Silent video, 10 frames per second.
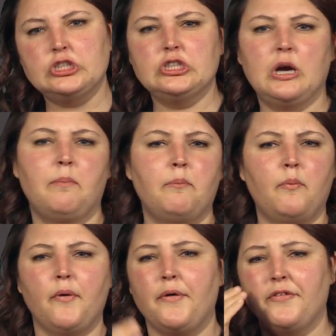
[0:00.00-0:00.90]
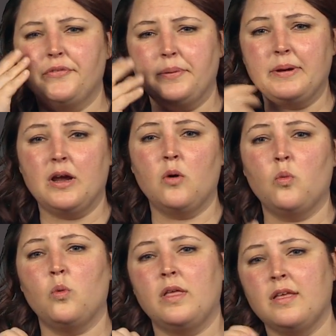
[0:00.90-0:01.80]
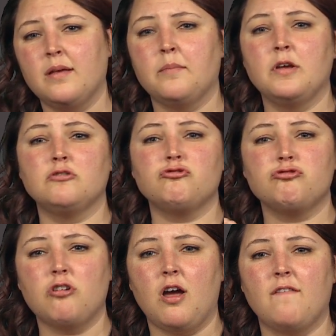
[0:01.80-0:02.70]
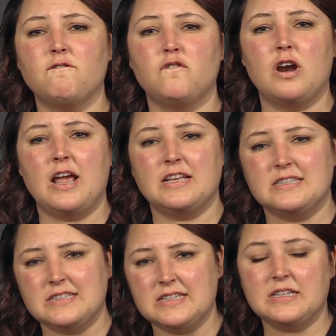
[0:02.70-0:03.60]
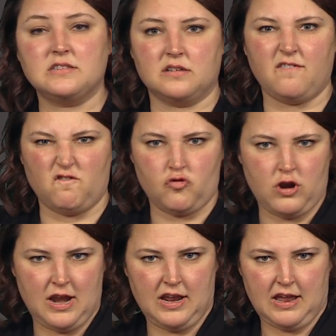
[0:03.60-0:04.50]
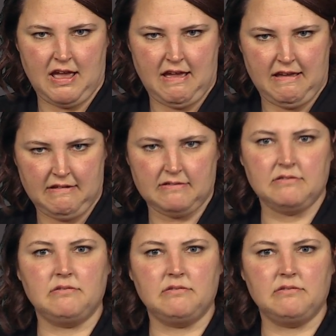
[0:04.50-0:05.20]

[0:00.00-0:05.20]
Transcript: William John Francis (brackets Frank Hyatt) on his return from World War I,